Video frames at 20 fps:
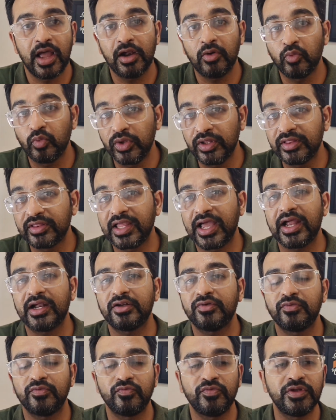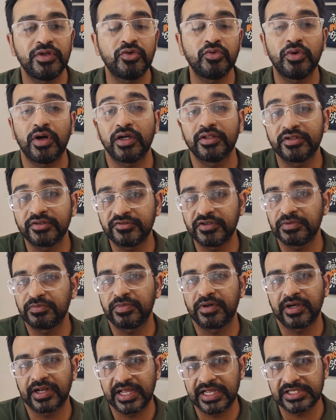And with that, we do other
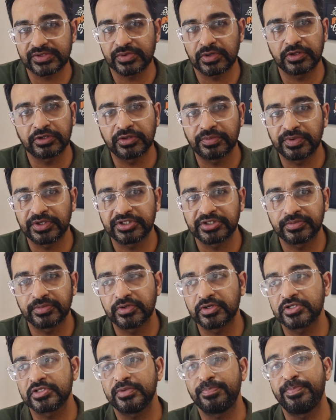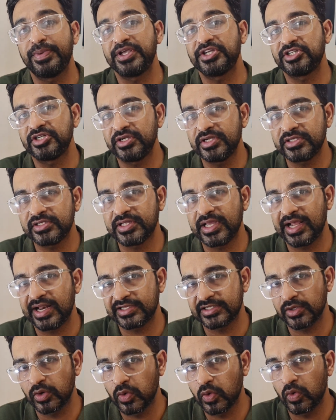treatment as well on the patient, because the patient is there
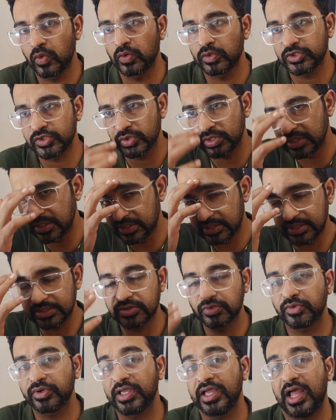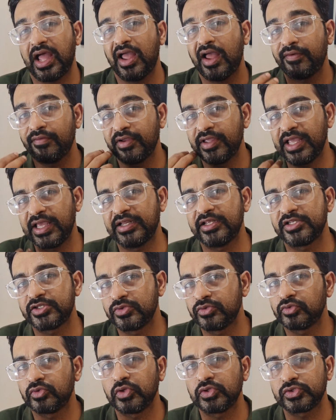as a whole. So he tells, okay, I have a caries
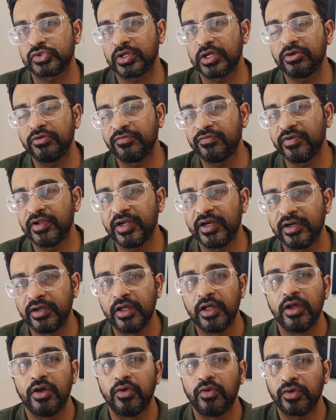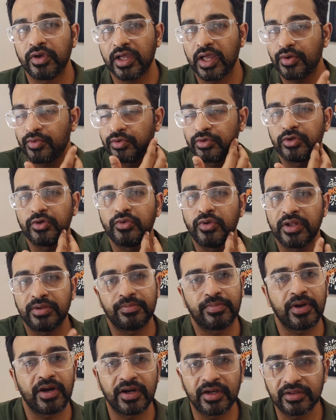tooth also. Can you feel it? Okay, I want to do an
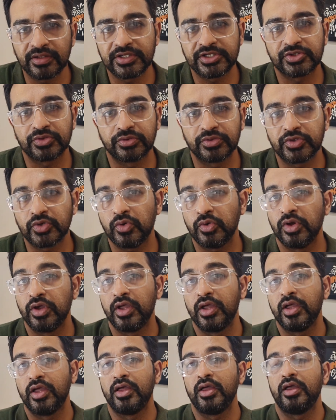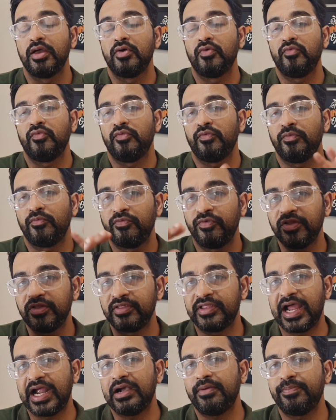implant in this tooth. So
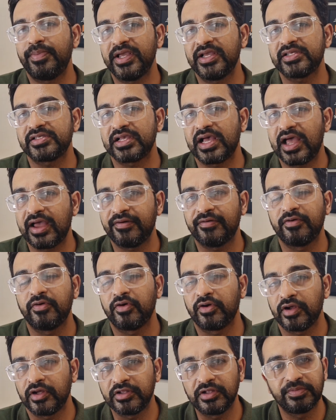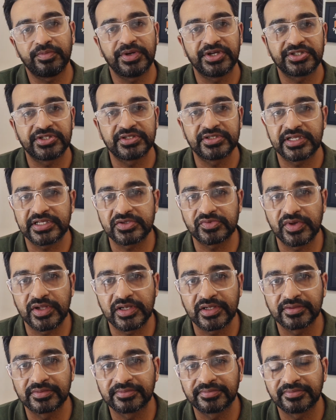with that base, I have got other patients as
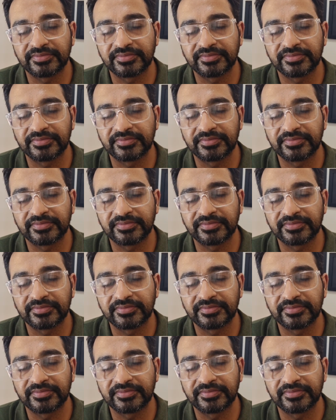well.